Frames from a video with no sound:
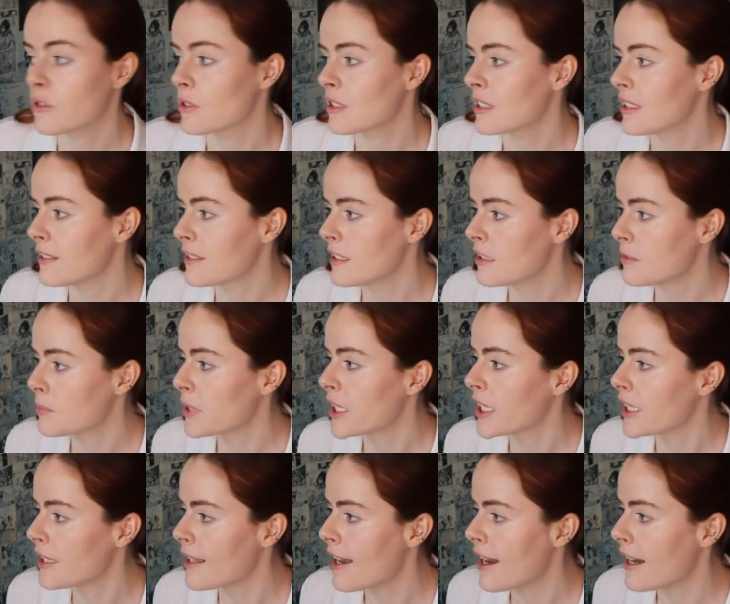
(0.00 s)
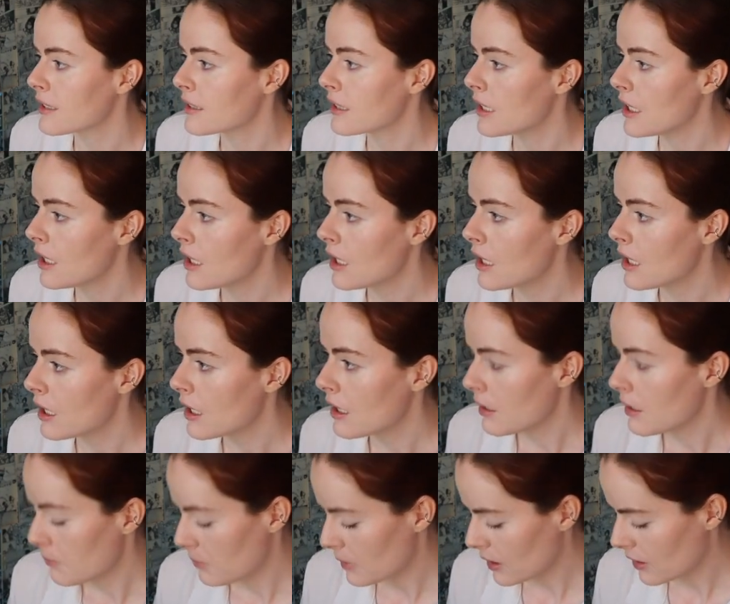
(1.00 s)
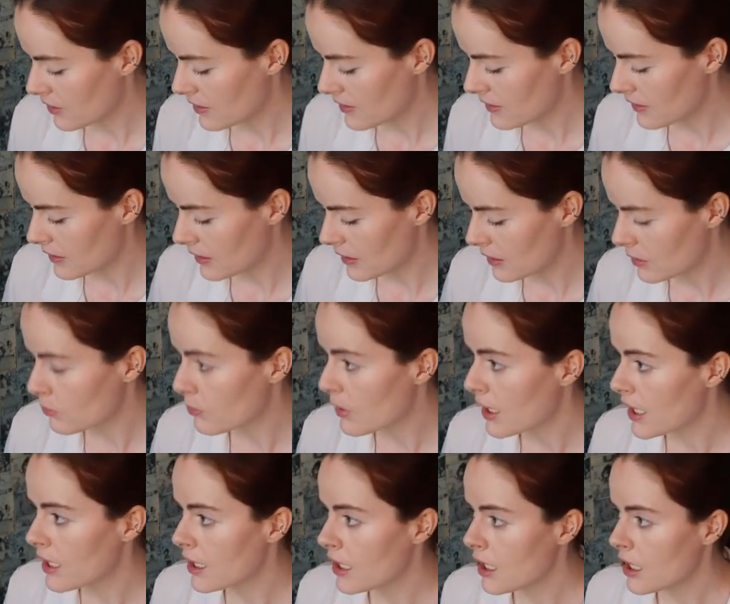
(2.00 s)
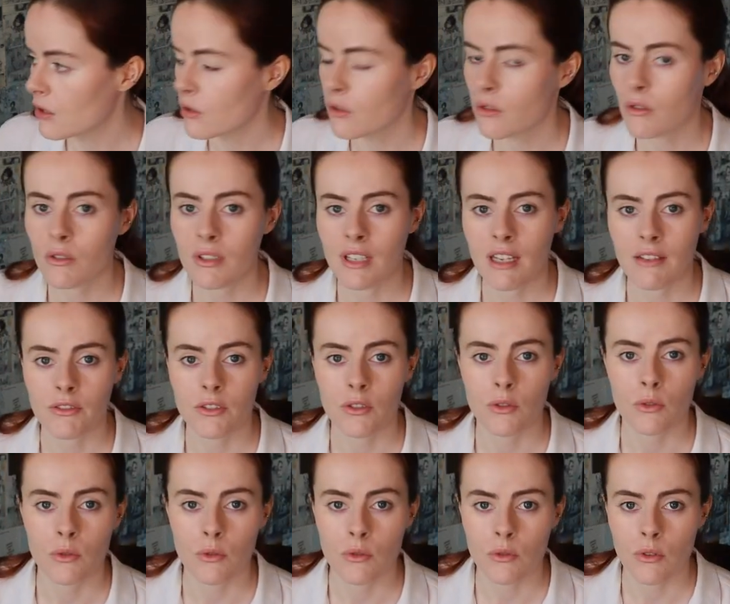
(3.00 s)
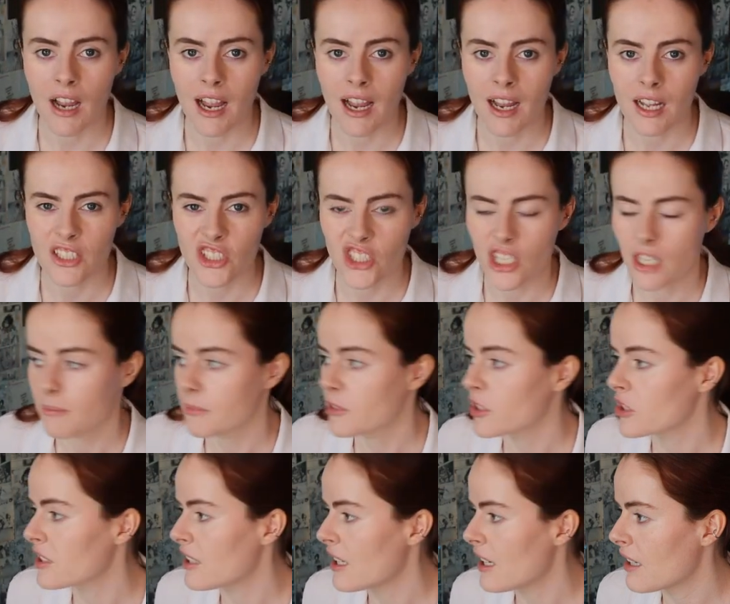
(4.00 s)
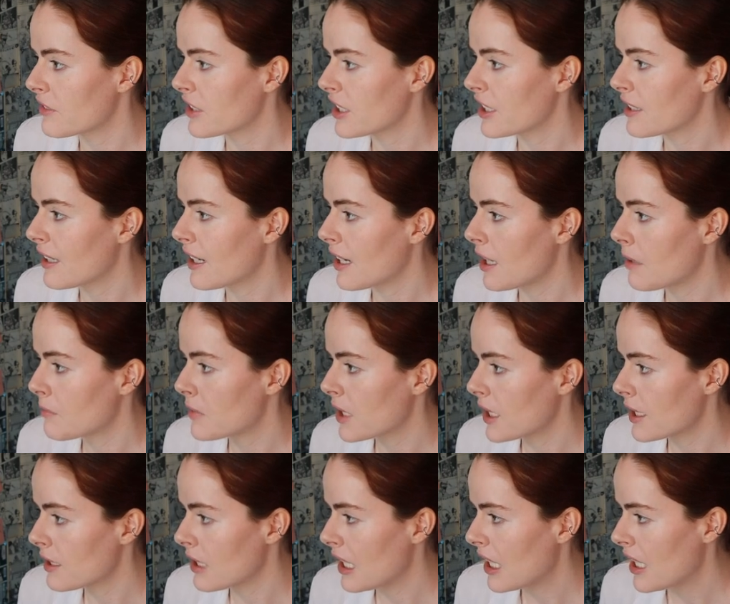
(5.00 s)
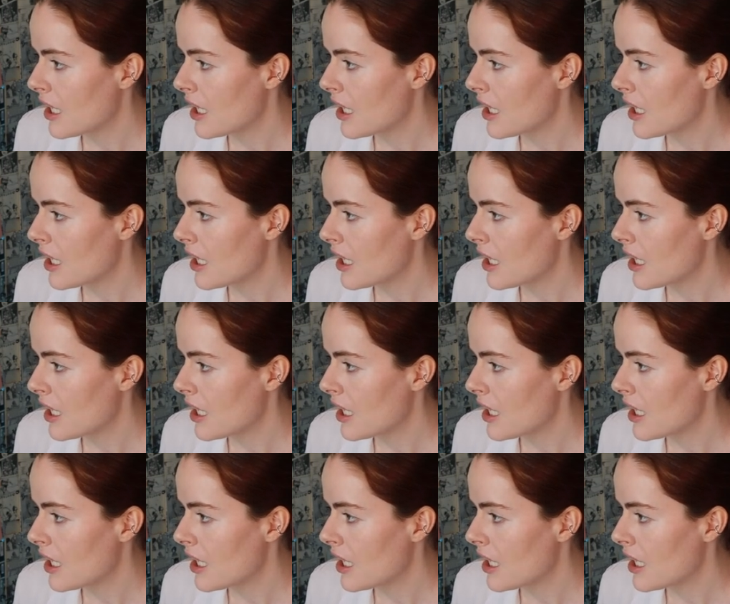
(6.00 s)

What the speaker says: So this is pretty handy because this way you don't have to add chapters every time, right?